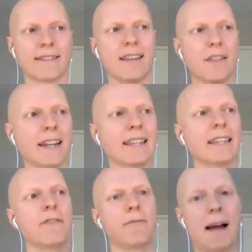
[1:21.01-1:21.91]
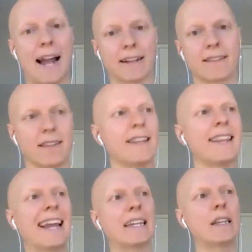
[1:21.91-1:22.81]
to then give back to the
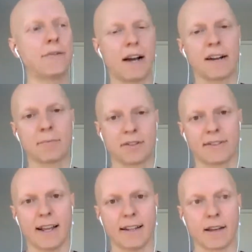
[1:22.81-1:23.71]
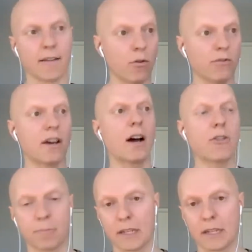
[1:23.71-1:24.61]
95% of those
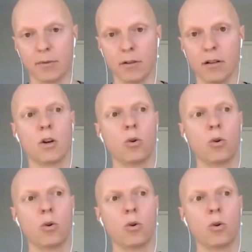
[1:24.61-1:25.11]
other people